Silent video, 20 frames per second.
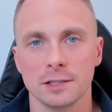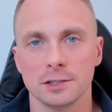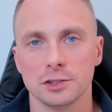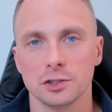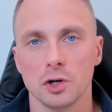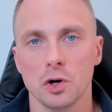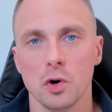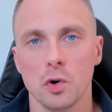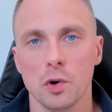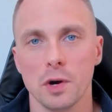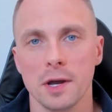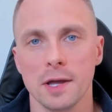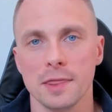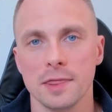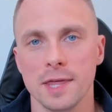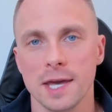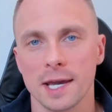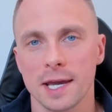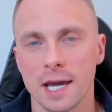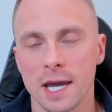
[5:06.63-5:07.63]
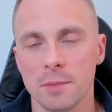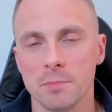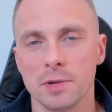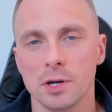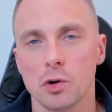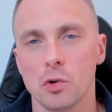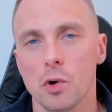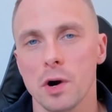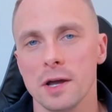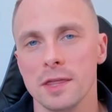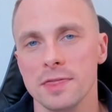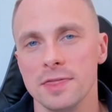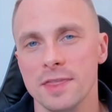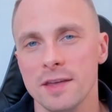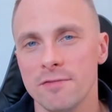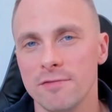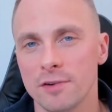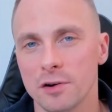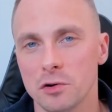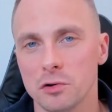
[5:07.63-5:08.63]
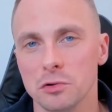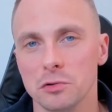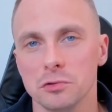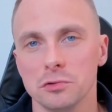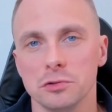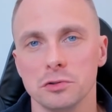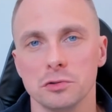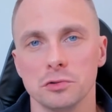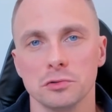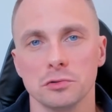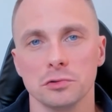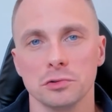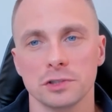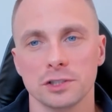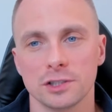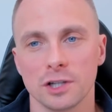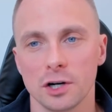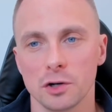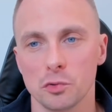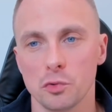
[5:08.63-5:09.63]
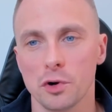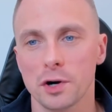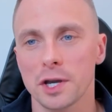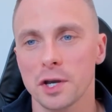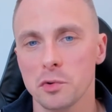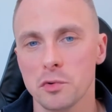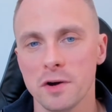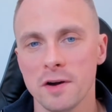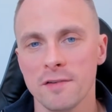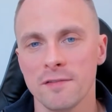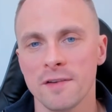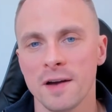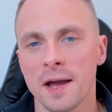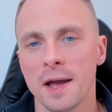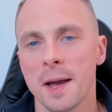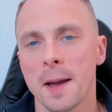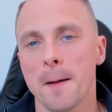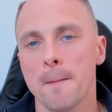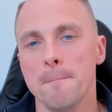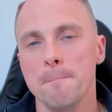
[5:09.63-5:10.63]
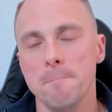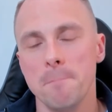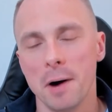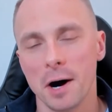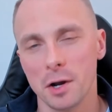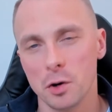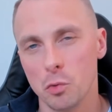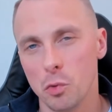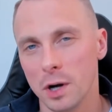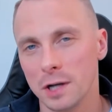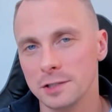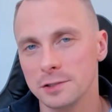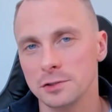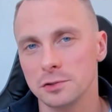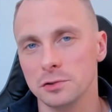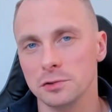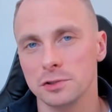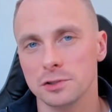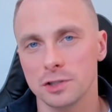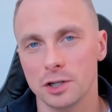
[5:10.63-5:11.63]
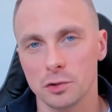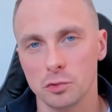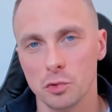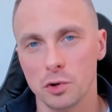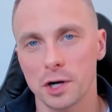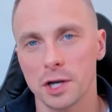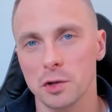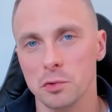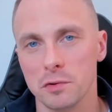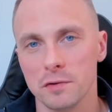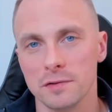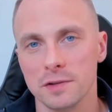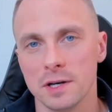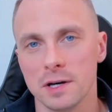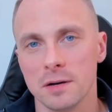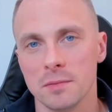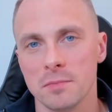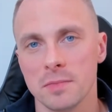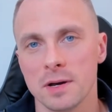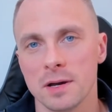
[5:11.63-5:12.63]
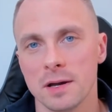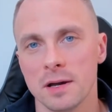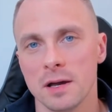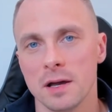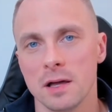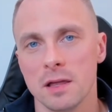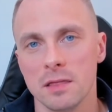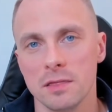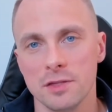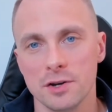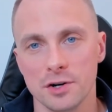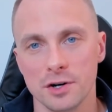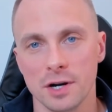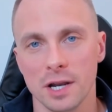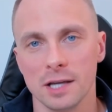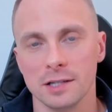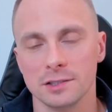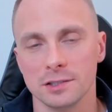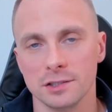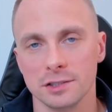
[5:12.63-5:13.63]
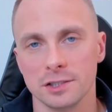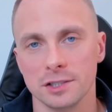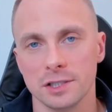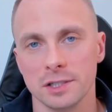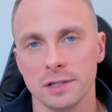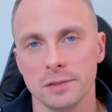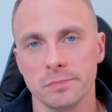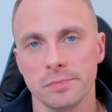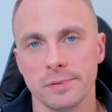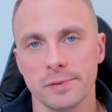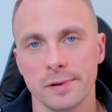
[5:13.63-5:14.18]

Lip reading: So they can be quite difficult to start working with, but once you start working with them, the relationship